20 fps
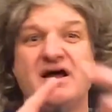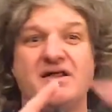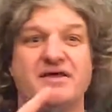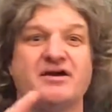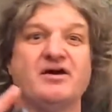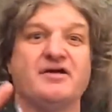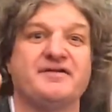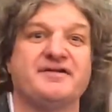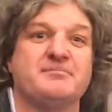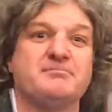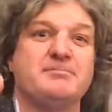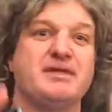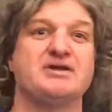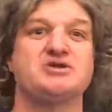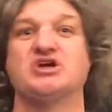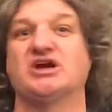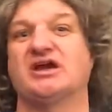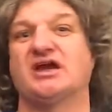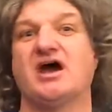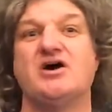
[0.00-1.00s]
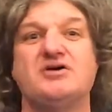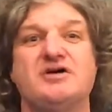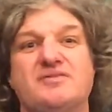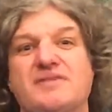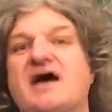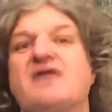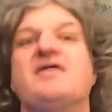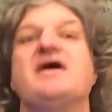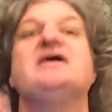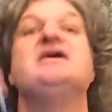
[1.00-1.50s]
they got some magic code in
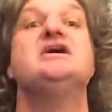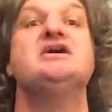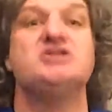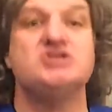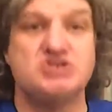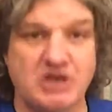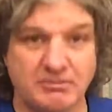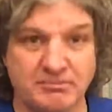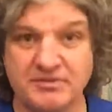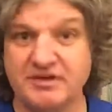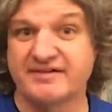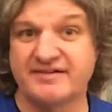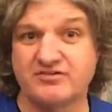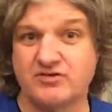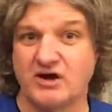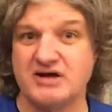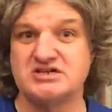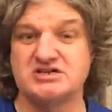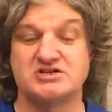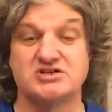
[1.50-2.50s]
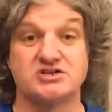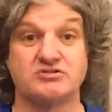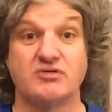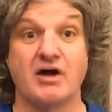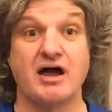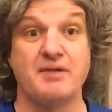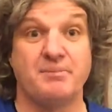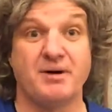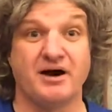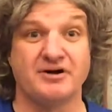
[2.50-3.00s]
there, they jump you straight into the
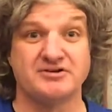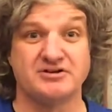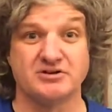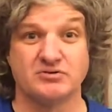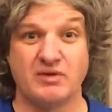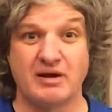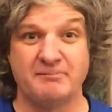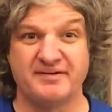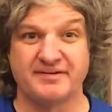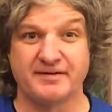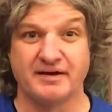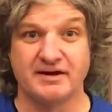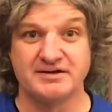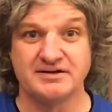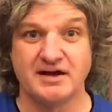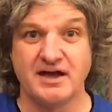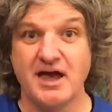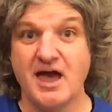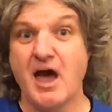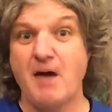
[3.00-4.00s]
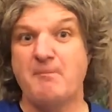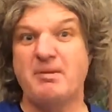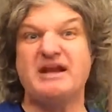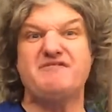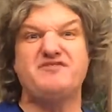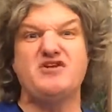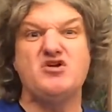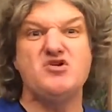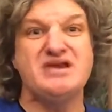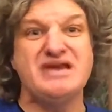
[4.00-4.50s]
right part in the website. But if
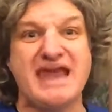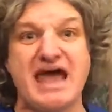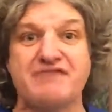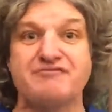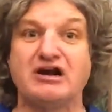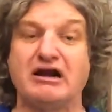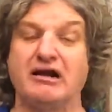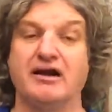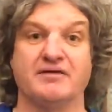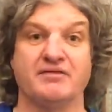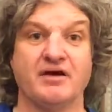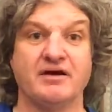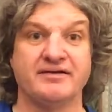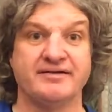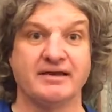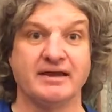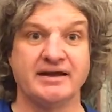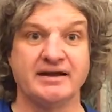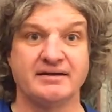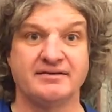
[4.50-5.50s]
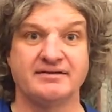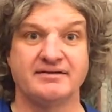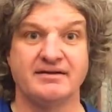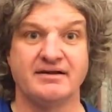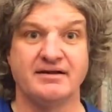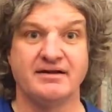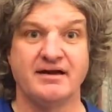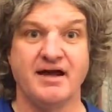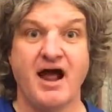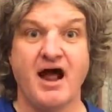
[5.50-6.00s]
you never click those links,
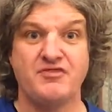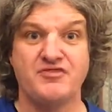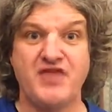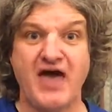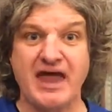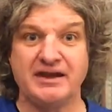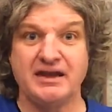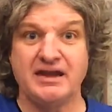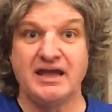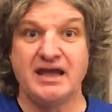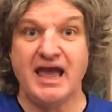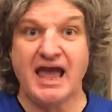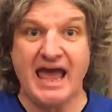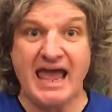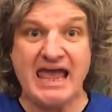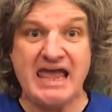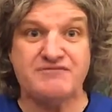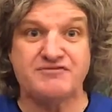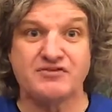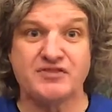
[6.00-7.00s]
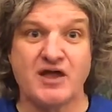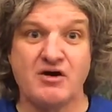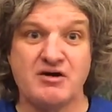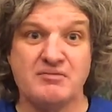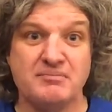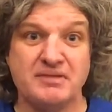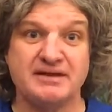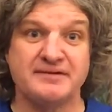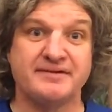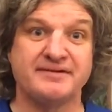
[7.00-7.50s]
then even though it
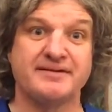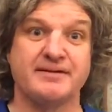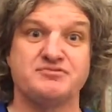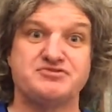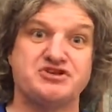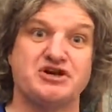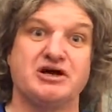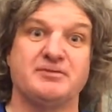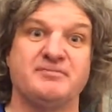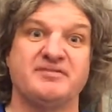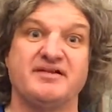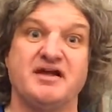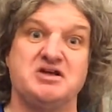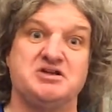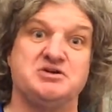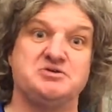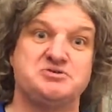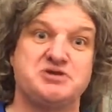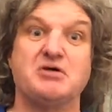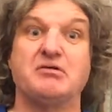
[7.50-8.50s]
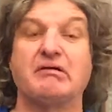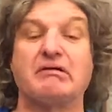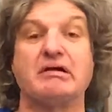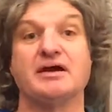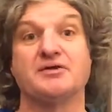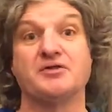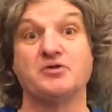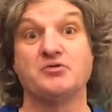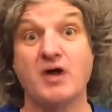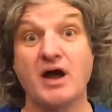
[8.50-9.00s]
means sometimes you don't click
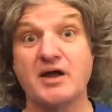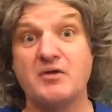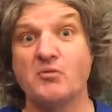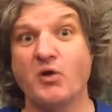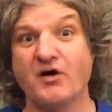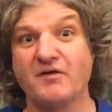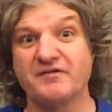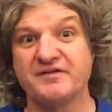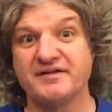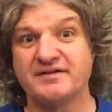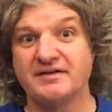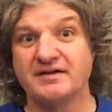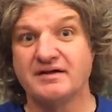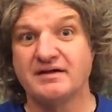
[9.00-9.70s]
the right ones,